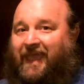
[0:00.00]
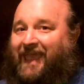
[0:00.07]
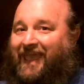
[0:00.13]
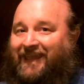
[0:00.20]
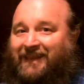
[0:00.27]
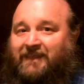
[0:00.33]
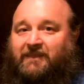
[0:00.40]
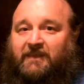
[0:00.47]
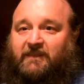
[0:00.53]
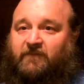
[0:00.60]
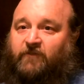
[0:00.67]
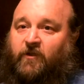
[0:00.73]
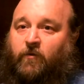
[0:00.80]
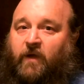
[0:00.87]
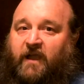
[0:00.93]
anything that
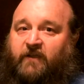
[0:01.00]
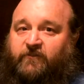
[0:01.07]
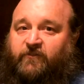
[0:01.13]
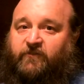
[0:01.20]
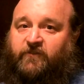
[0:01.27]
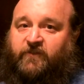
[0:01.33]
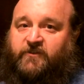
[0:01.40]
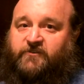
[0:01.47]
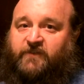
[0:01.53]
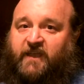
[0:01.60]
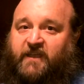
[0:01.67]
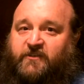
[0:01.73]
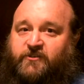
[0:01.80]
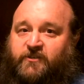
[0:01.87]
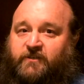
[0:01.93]
requires
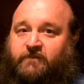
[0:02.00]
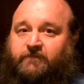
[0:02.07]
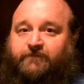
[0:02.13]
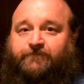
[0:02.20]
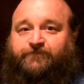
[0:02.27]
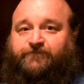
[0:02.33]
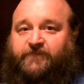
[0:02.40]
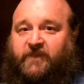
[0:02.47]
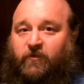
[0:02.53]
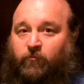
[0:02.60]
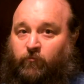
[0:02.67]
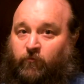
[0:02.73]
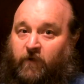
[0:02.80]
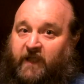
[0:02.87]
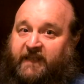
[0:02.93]
refrigeration,
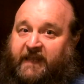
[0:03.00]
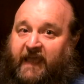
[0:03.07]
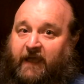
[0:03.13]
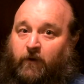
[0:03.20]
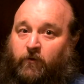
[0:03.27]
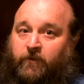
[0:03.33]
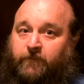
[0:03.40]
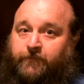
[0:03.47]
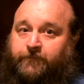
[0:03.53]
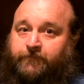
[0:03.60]
right out.